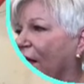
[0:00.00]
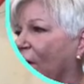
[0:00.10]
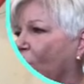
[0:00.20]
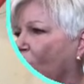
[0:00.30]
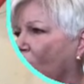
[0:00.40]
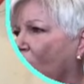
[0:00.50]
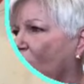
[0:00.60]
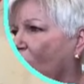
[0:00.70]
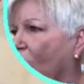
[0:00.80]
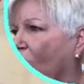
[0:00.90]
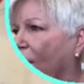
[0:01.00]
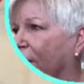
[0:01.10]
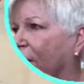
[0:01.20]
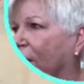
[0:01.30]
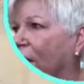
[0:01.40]
Walmart.
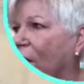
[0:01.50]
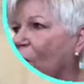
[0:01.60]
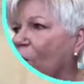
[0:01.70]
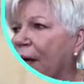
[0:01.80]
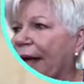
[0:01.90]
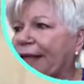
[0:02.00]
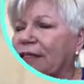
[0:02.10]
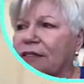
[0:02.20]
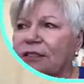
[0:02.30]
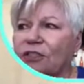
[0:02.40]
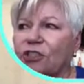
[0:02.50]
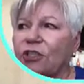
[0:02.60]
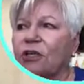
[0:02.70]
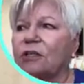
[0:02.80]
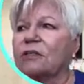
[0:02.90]
Oh my goodness,
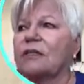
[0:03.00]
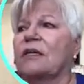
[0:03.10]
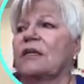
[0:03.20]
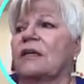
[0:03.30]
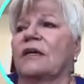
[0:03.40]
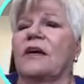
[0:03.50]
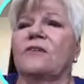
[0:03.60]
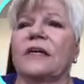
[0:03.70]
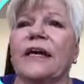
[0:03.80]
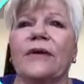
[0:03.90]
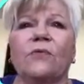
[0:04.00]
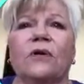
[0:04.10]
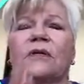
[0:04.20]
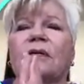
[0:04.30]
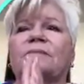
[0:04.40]
y'all. Okay,
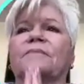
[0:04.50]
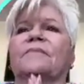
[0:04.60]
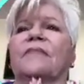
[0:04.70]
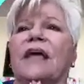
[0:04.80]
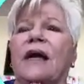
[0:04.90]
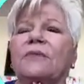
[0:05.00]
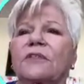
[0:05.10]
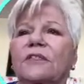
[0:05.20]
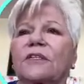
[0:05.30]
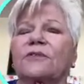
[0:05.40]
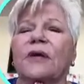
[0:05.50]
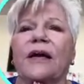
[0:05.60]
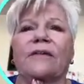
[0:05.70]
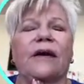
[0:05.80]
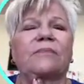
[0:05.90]
well, I'm going to go
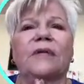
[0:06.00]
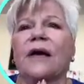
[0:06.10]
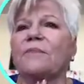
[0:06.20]
I've